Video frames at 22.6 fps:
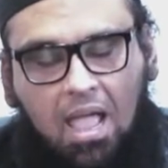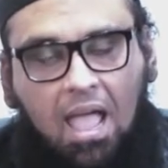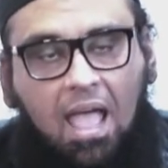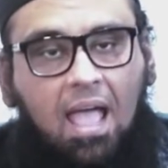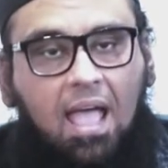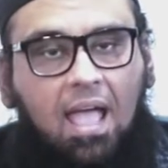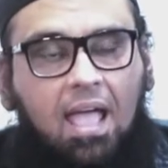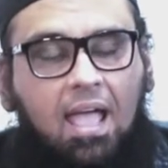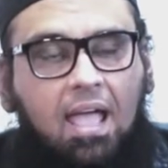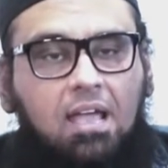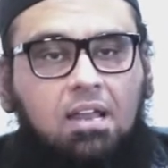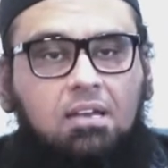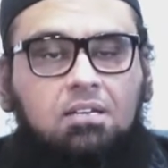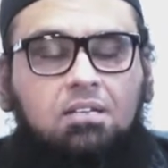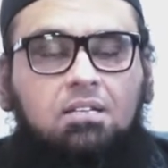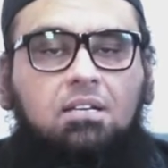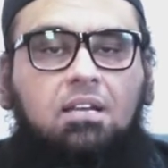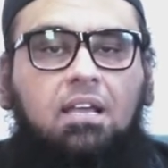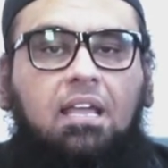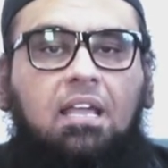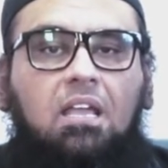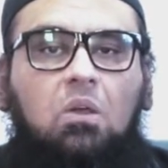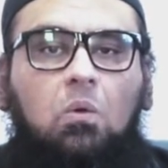and
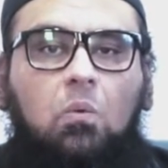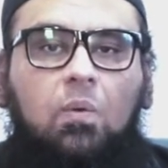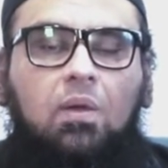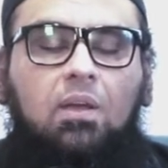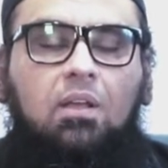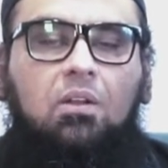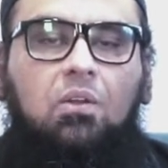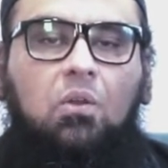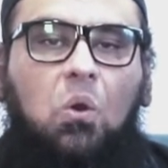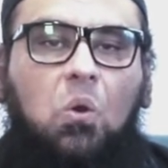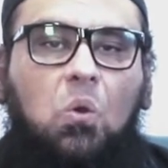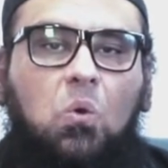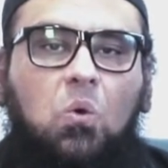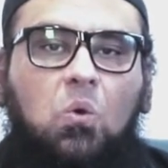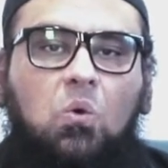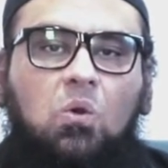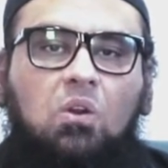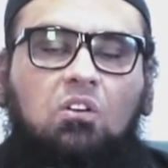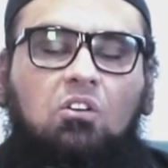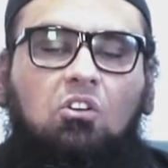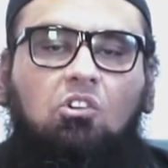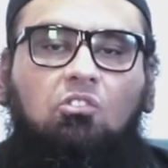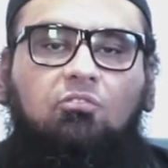he will
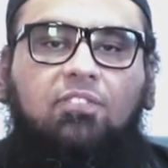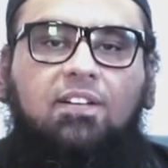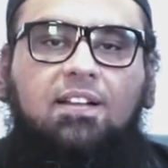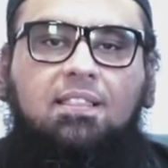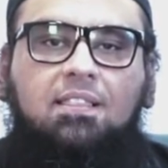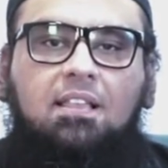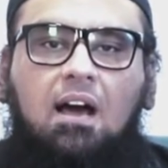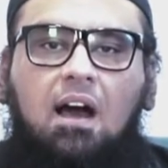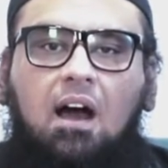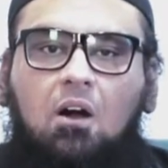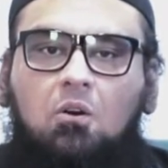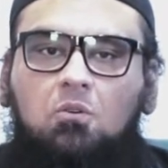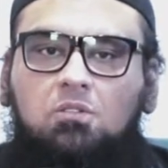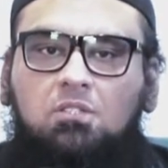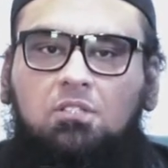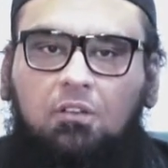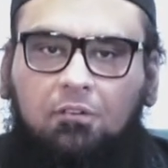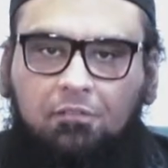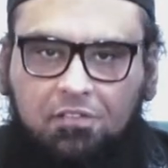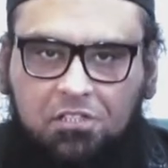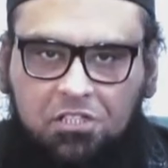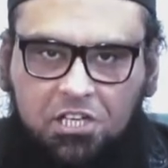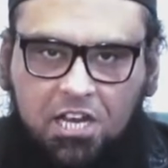rule over the house
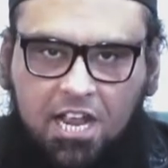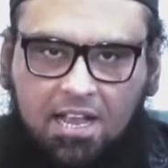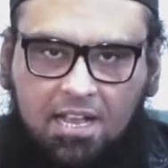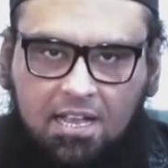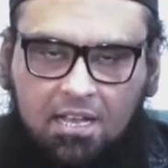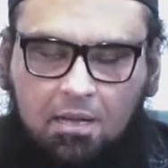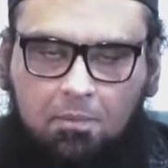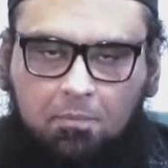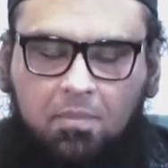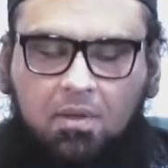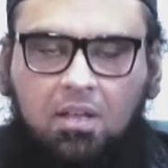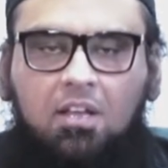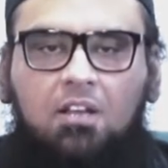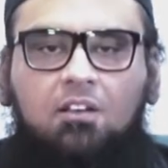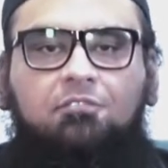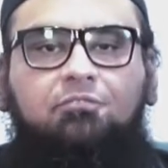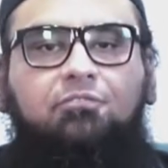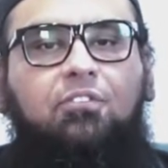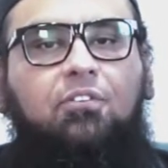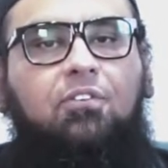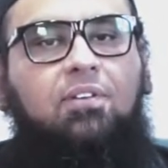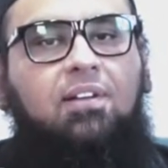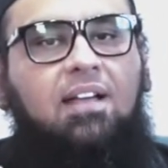of Jacob
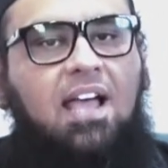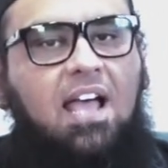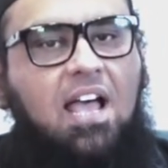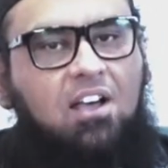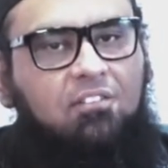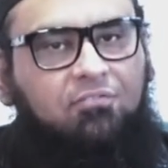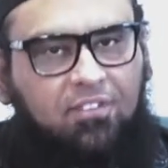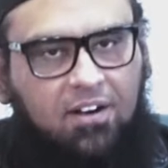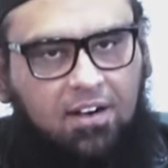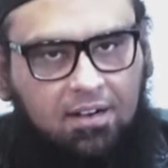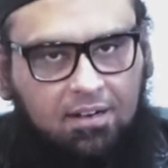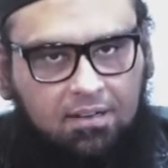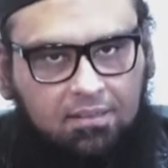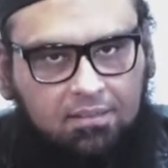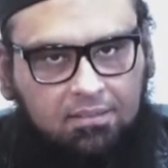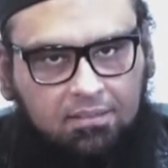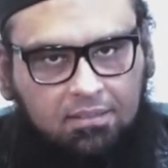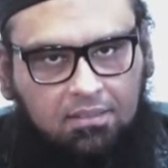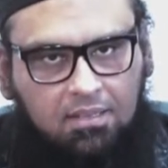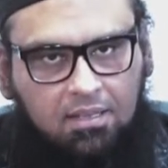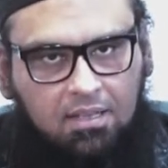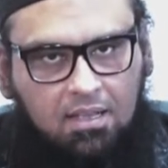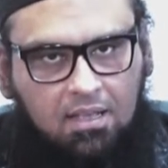
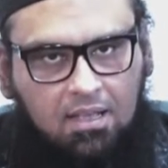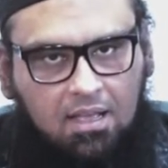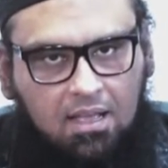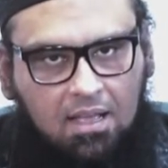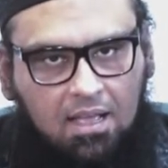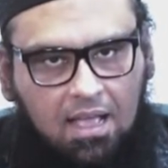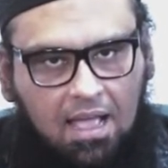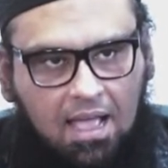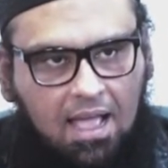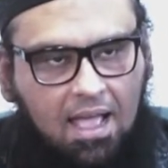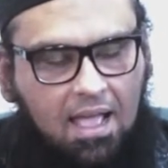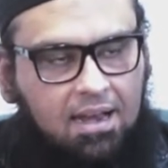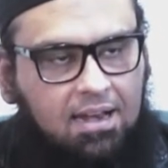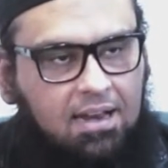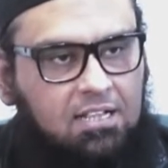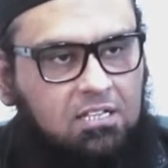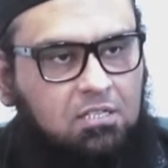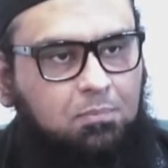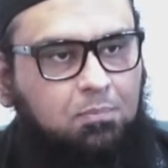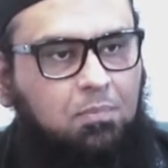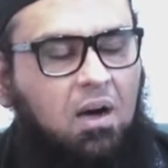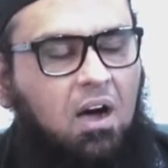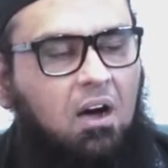forever, and
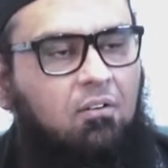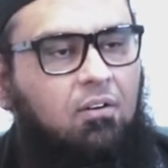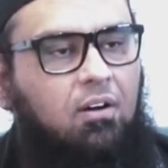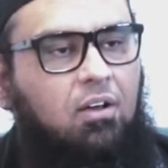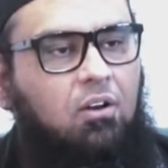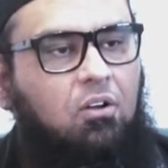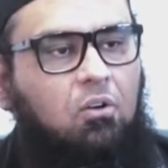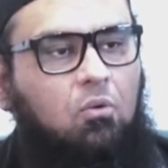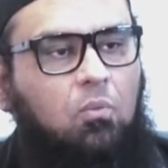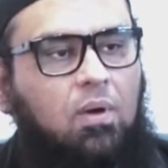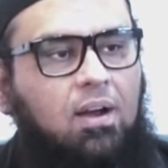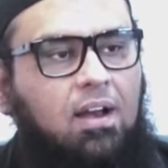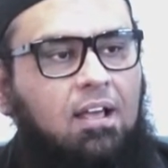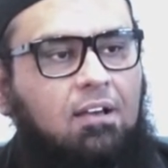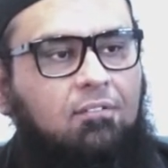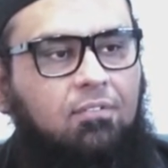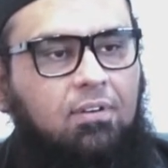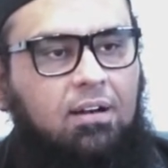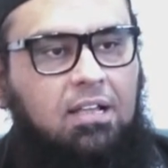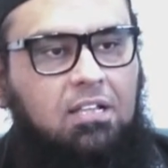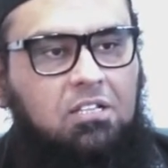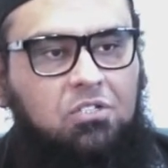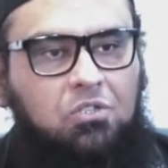his power or
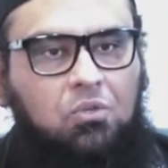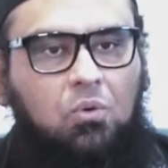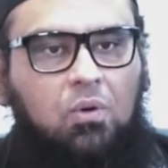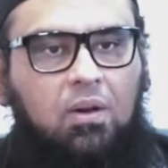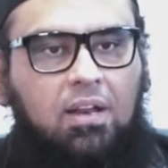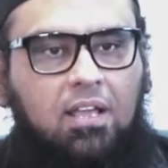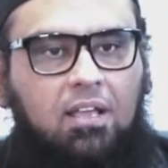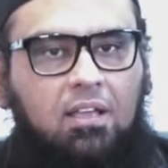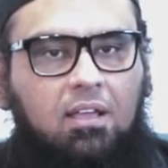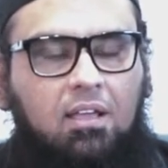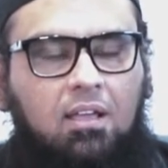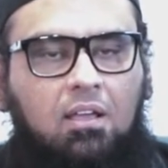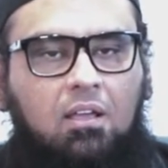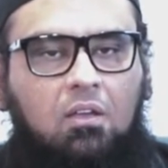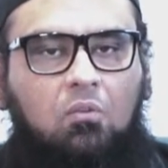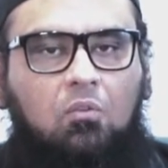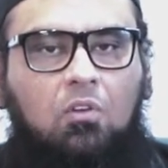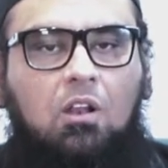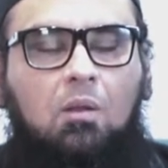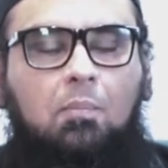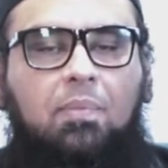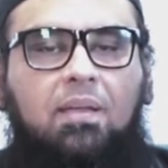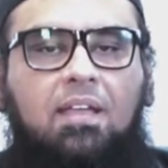whatever he's ruling
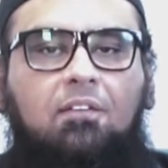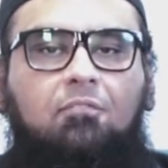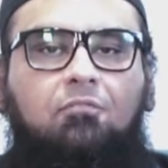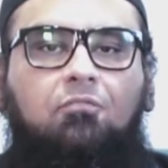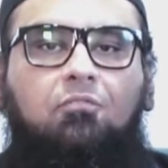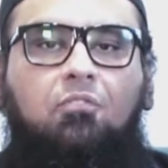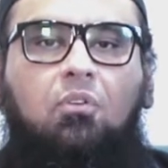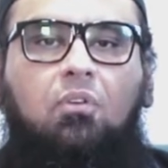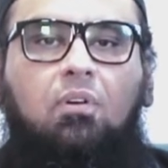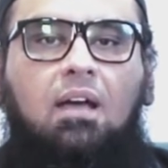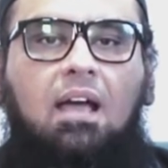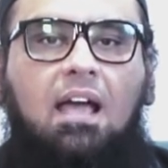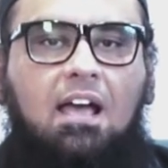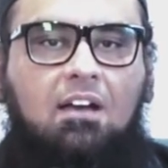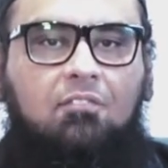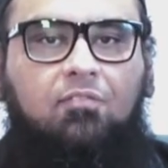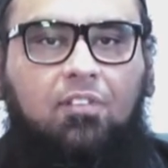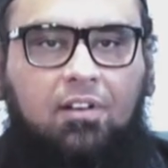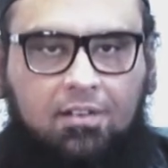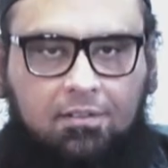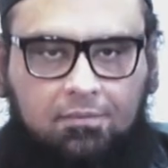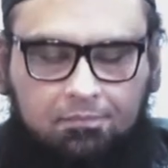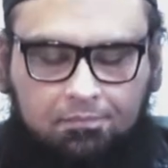will be
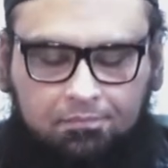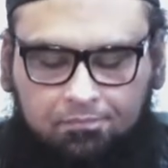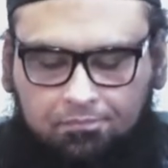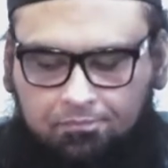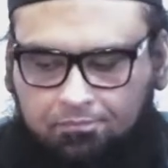forever.